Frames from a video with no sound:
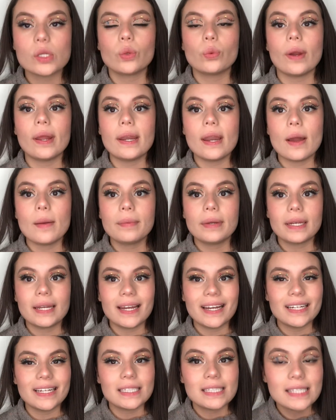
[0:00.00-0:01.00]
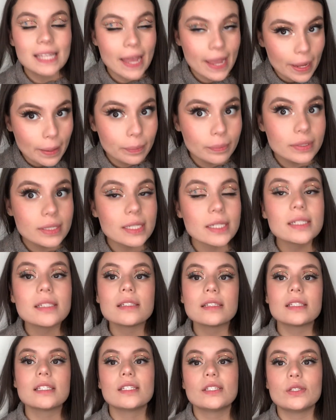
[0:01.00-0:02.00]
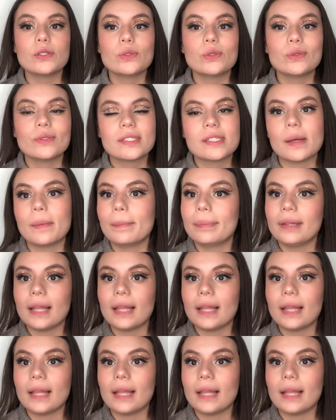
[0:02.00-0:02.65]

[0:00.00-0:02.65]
right now I'm gonna attempt to do some